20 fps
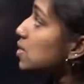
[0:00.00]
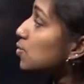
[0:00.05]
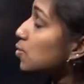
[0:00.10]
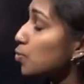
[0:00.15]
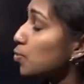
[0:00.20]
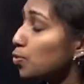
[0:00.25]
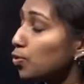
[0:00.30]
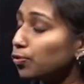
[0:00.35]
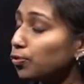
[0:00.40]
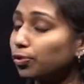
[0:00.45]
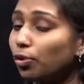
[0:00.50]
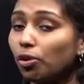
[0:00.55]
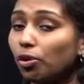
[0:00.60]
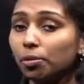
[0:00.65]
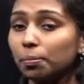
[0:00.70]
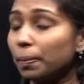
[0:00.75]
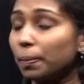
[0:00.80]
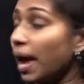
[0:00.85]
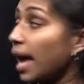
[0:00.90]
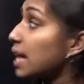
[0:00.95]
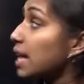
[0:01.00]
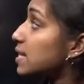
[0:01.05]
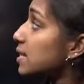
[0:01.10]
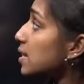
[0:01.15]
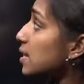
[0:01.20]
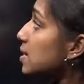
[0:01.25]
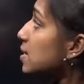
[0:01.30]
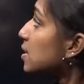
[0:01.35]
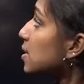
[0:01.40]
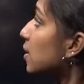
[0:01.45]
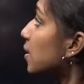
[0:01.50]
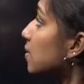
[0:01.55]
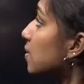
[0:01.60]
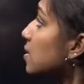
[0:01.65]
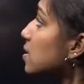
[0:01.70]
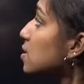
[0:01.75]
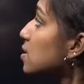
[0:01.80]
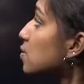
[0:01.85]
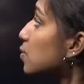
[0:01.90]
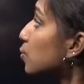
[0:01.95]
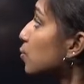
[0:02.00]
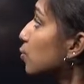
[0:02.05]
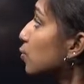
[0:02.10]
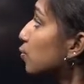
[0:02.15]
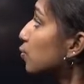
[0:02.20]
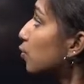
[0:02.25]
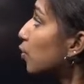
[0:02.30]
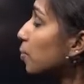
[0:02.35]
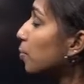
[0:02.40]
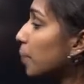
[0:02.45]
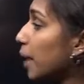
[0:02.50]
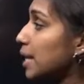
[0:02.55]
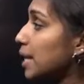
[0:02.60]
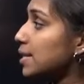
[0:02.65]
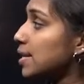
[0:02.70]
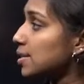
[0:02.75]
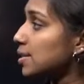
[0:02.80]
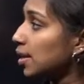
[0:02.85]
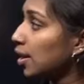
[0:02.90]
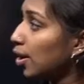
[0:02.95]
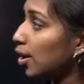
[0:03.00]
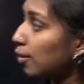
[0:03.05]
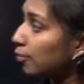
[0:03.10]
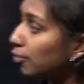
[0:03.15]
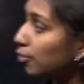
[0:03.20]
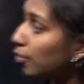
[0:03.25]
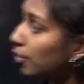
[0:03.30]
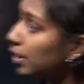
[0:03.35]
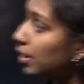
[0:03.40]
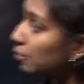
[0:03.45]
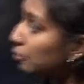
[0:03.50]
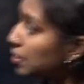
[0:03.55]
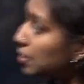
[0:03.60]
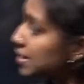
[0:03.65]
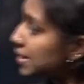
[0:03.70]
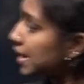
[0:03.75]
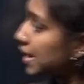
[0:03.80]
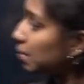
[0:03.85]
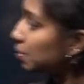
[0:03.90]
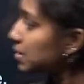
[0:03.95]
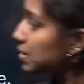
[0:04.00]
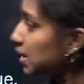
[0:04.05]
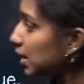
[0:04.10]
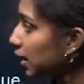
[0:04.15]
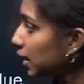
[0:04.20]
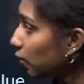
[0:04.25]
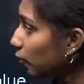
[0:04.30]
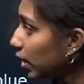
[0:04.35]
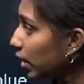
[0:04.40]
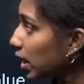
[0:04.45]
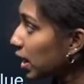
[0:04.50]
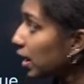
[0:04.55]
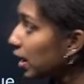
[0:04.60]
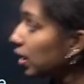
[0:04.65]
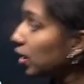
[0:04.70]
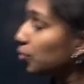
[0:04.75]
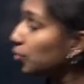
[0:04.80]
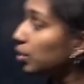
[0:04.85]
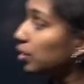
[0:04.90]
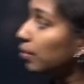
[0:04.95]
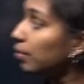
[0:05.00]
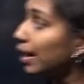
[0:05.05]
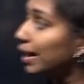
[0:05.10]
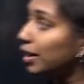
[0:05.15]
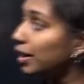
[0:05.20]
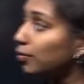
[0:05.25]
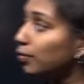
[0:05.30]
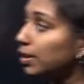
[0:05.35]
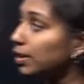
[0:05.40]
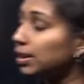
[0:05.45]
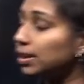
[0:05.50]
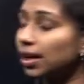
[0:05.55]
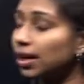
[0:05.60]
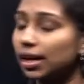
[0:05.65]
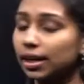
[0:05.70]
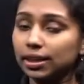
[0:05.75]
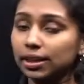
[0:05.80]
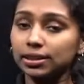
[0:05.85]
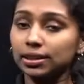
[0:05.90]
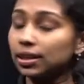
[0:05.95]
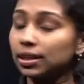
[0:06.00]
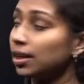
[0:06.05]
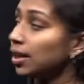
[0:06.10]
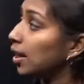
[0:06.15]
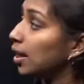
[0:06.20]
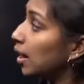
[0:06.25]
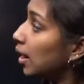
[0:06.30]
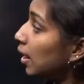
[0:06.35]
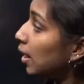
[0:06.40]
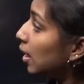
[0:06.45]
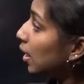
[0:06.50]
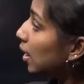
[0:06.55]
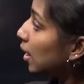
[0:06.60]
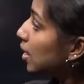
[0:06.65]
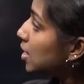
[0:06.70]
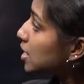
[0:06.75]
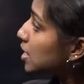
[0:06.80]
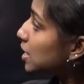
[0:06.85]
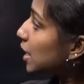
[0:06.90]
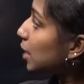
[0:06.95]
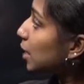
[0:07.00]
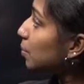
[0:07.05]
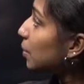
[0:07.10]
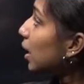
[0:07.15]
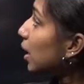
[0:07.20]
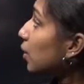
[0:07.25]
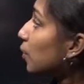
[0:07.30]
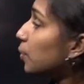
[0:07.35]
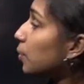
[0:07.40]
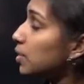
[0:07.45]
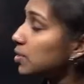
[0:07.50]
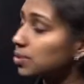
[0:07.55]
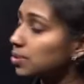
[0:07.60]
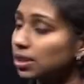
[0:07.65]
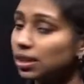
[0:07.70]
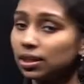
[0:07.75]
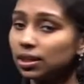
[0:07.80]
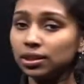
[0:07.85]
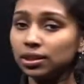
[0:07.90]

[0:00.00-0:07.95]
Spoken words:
true for bases. Which is true for bases. 4 different statements are given here. You need to identify the correct statement according to the